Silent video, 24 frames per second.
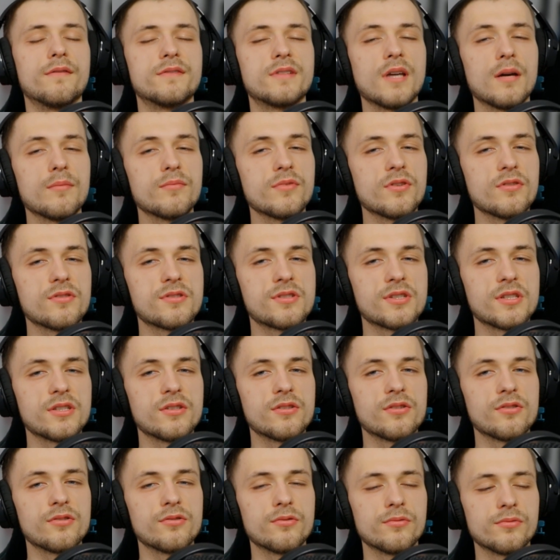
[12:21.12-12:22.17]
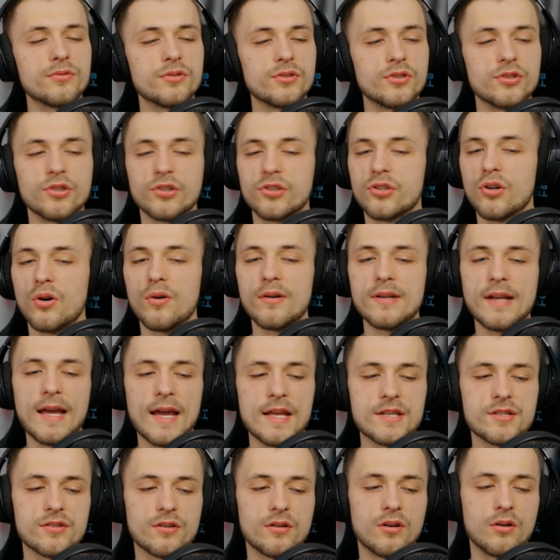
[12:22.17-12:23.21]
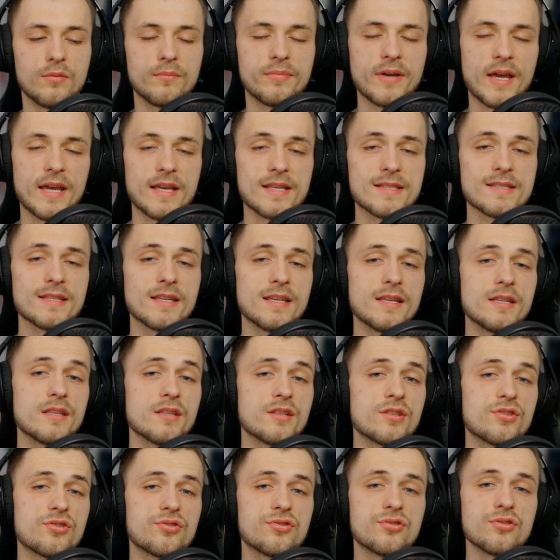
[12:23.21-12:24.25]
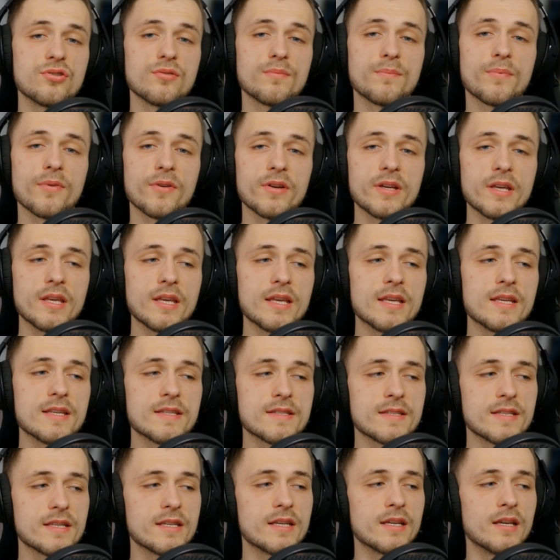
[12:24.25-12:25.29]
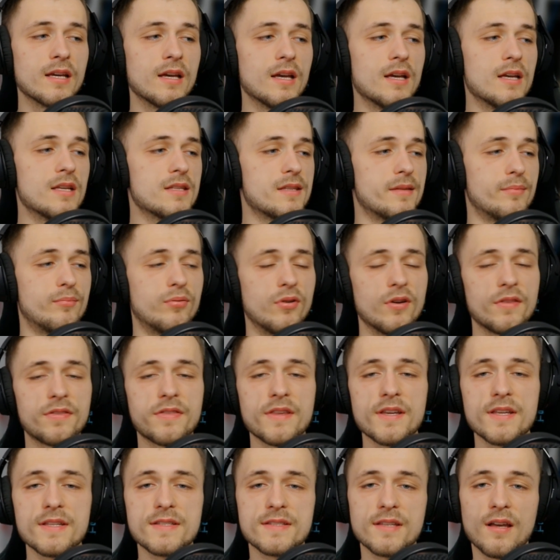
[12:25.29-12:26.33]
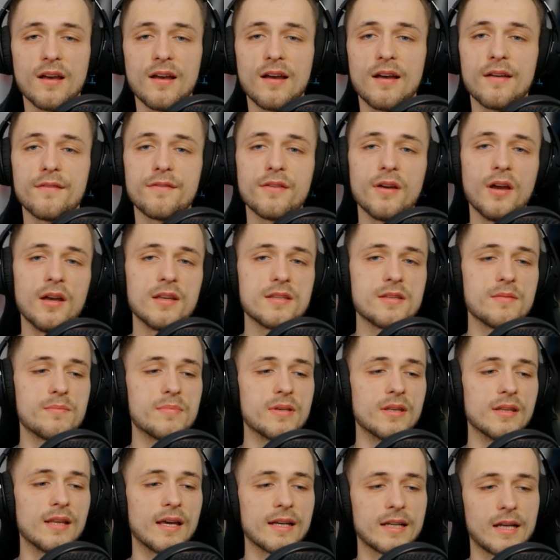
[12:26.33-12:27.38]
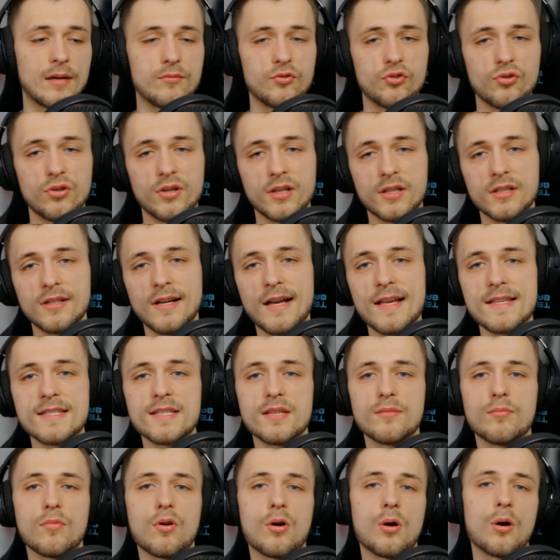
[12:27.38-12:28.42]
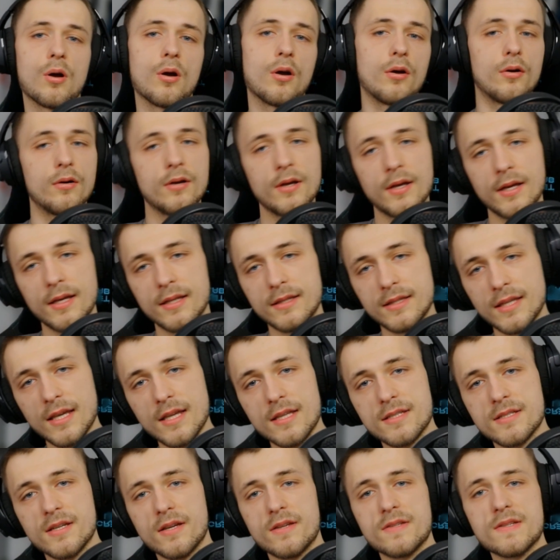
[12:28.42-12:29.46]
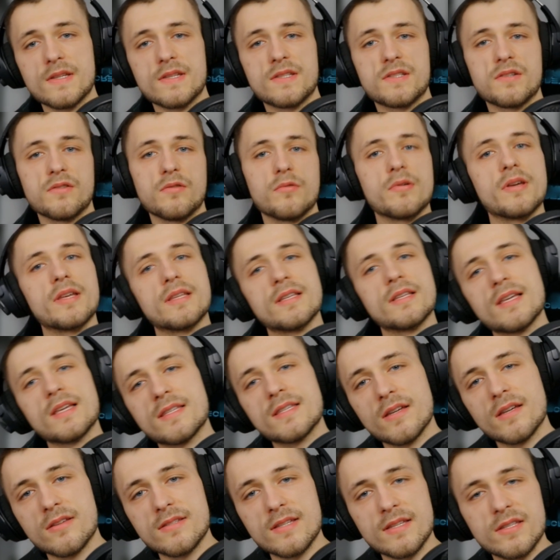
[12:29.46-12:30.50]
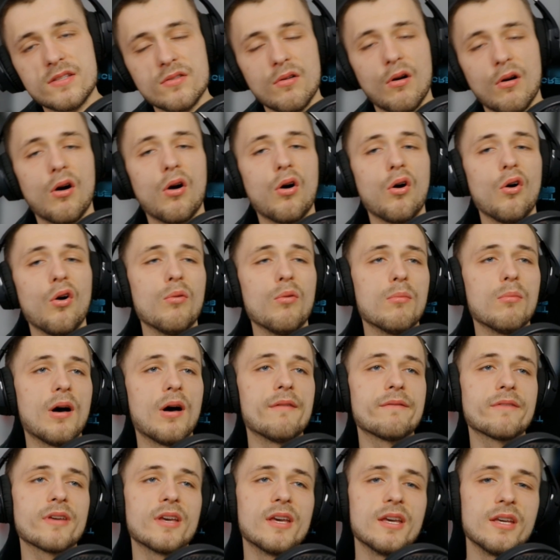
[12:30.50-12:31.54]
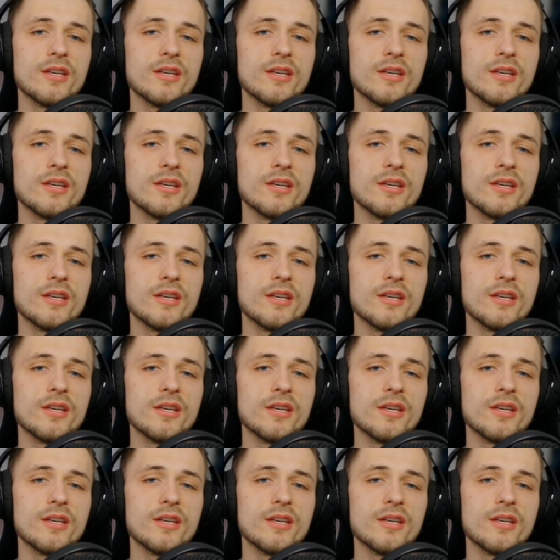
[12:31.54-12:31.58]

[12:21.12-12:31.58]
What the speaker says: WGU, you're going at your own pace. It is super easy to put things off, to be like, I'm doing a class tomorrow. Then it turns into a week. Then it turns into a whole month.